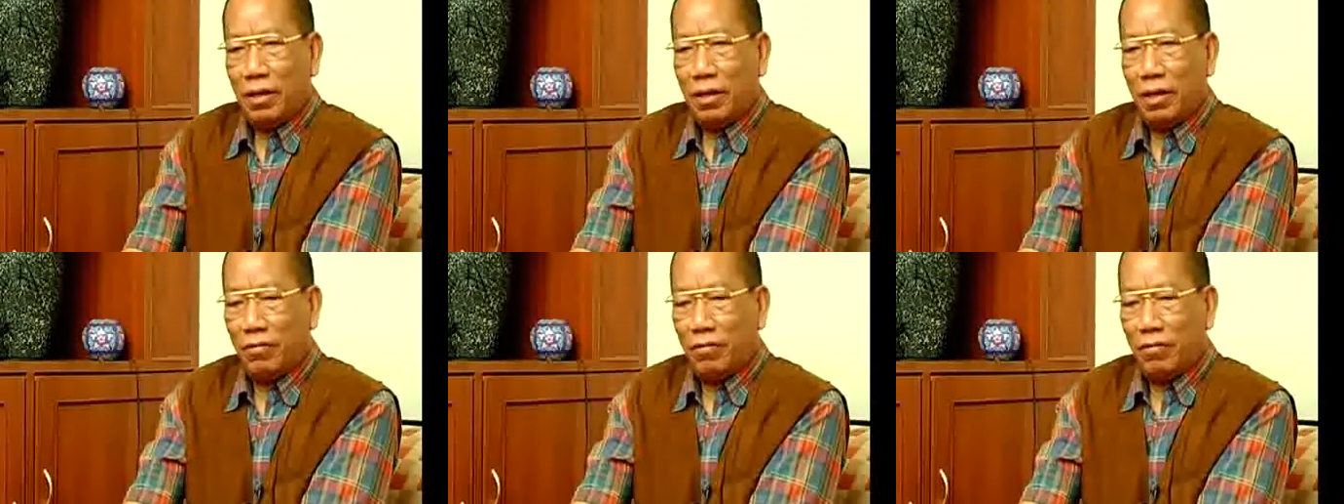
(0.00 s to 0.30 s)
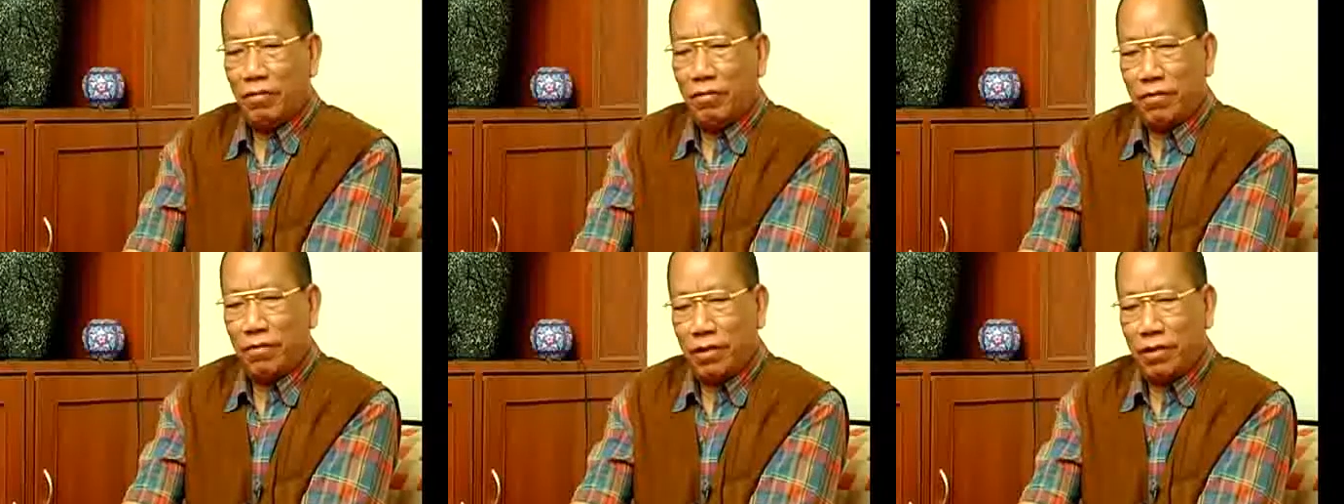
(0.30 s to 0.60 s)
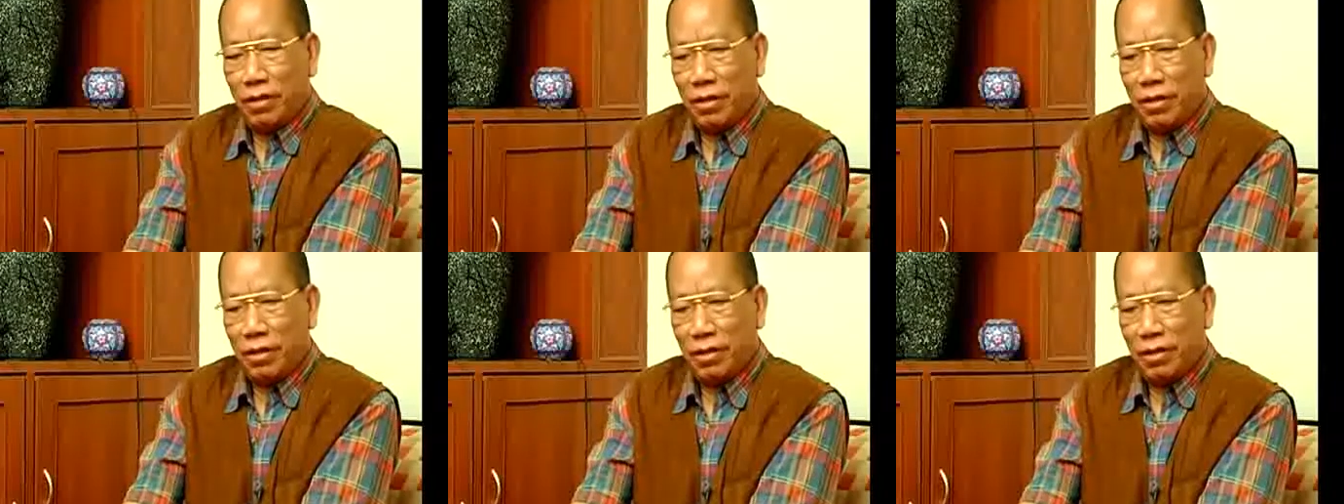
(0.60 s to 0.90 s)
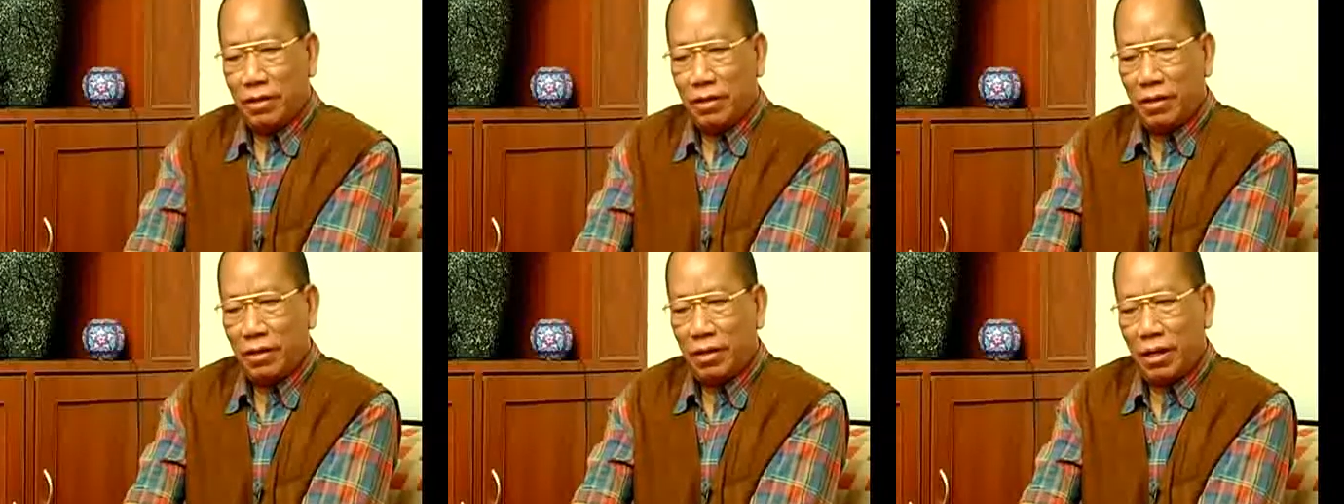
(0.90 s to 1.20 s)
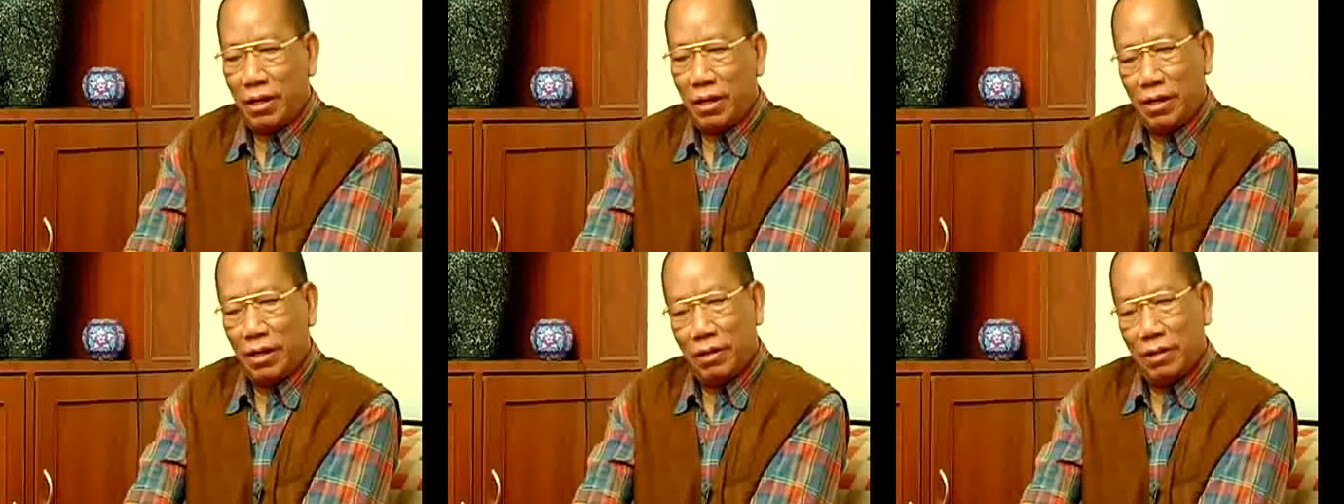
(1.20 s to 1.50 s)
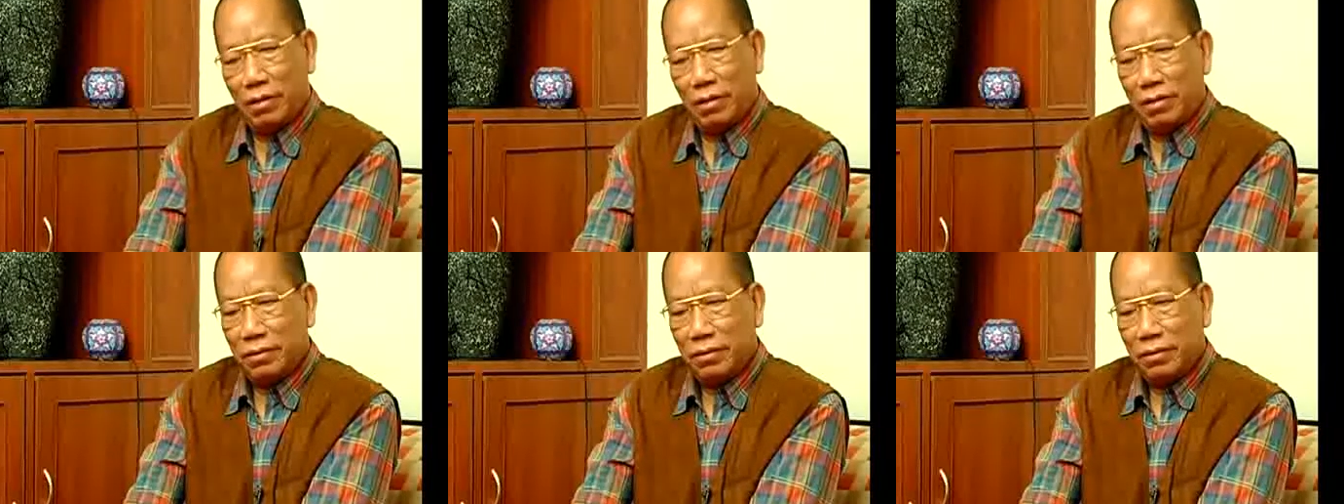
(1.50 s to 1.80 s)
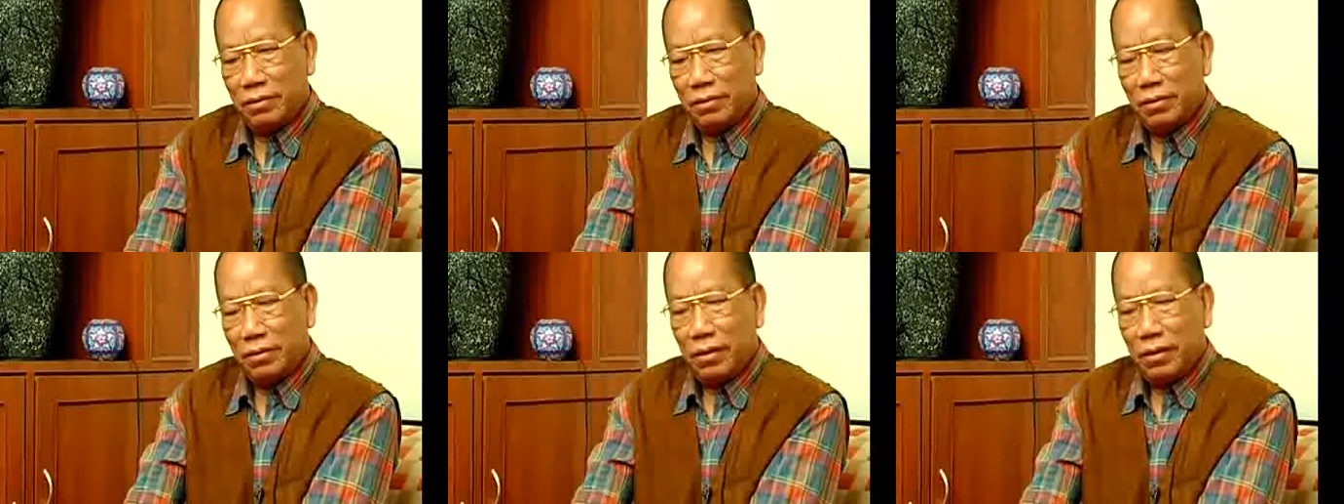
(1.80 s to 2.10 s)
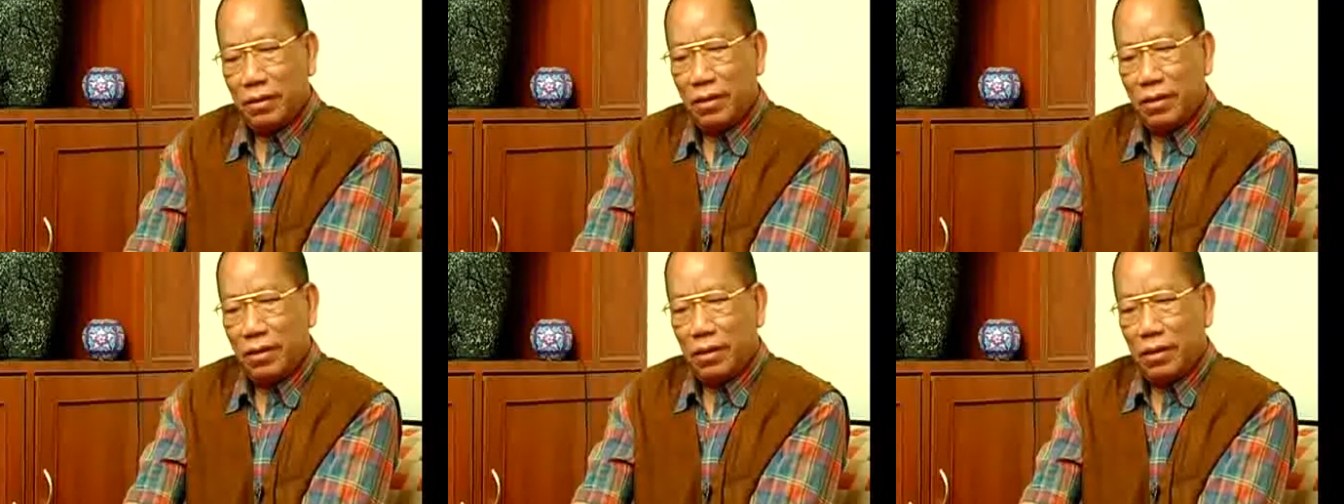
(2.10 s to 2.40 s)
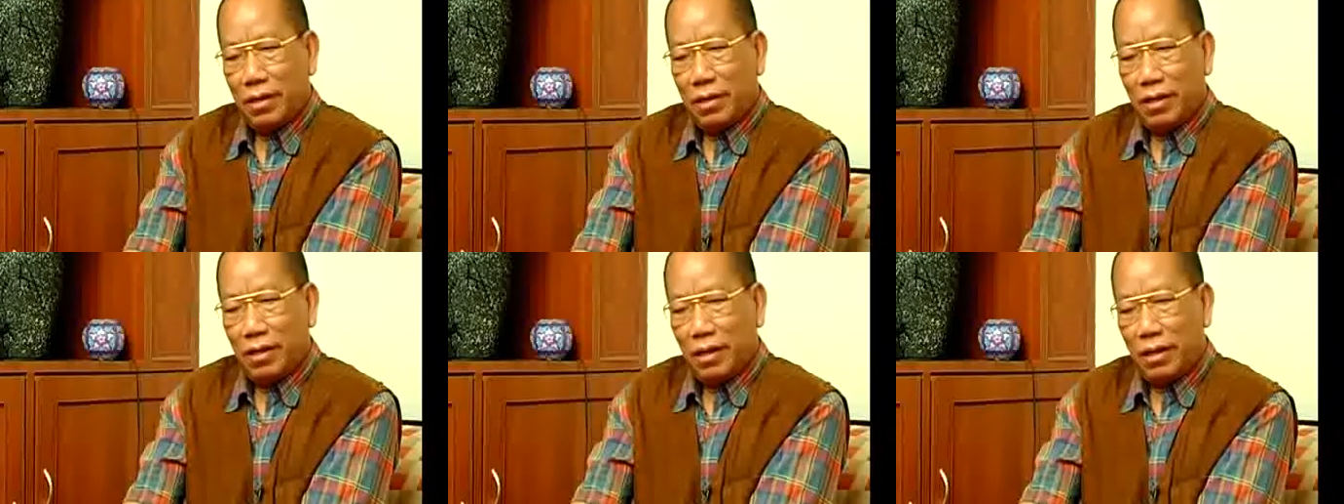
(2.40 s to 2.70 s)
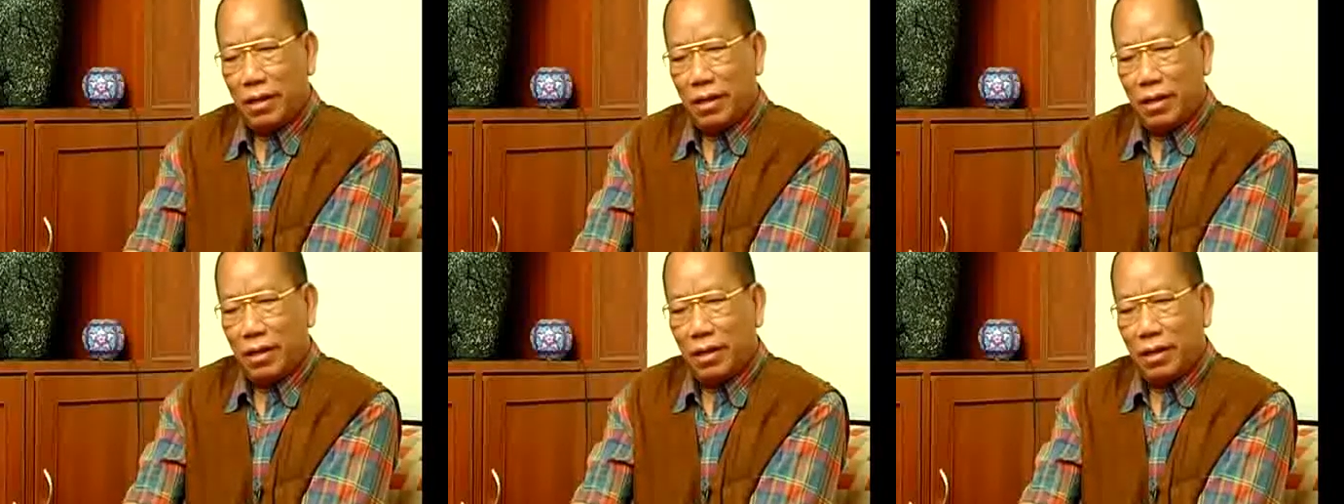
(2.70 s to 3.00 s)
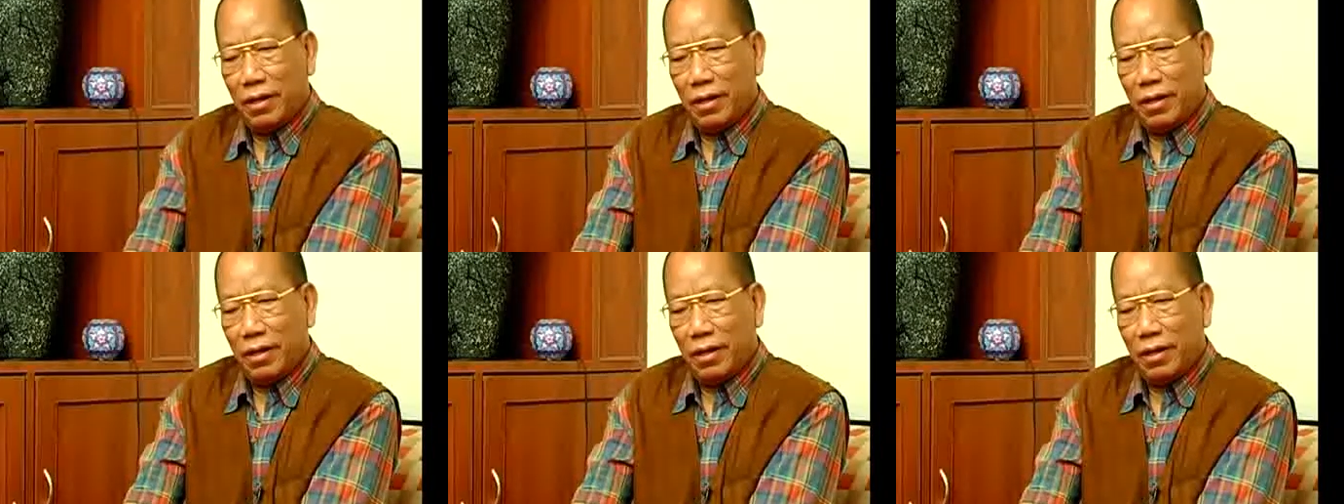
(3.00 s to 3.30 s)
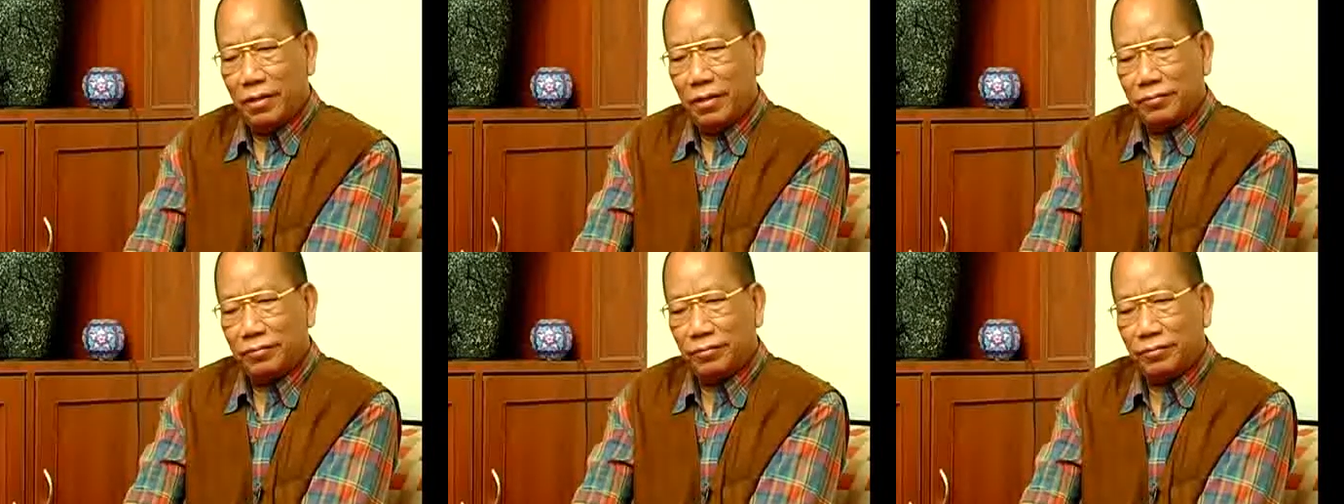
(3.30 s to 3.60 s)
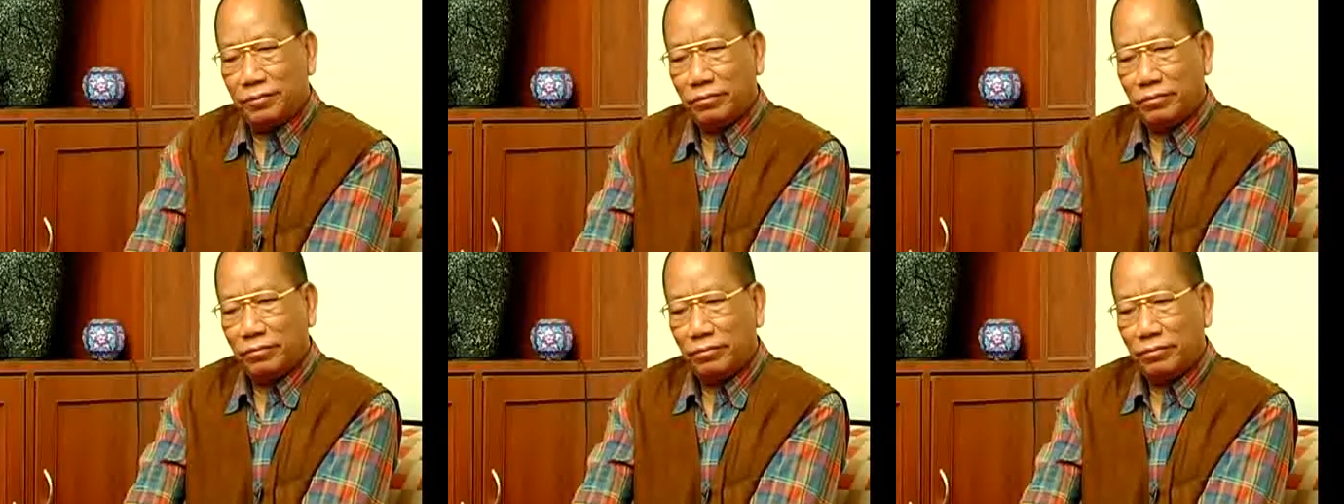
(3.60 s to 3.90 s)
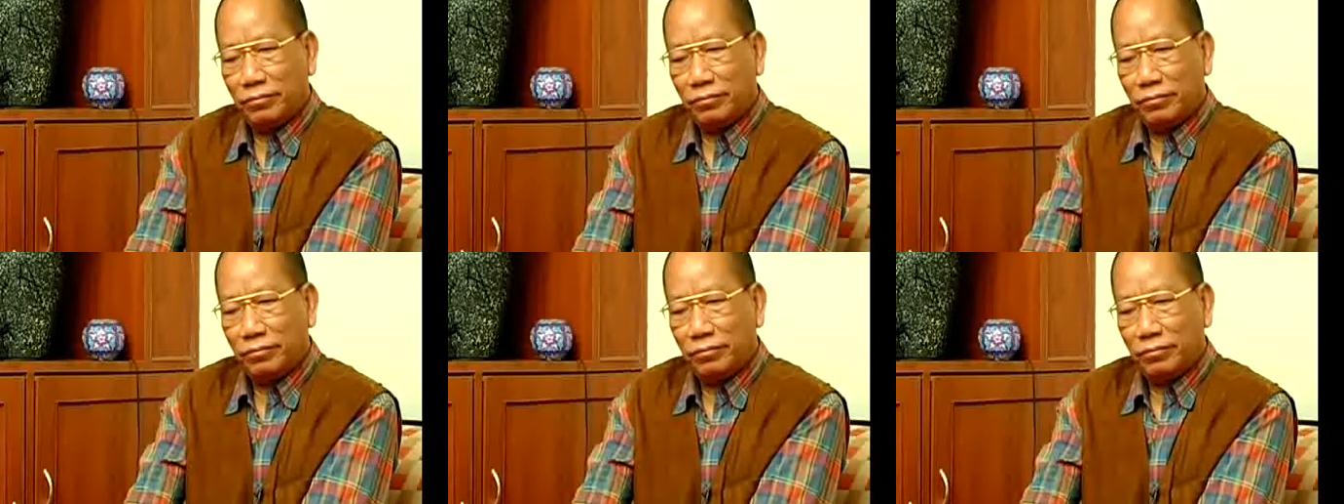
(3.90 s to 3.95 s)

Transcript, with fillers: However, I'll, I'll um,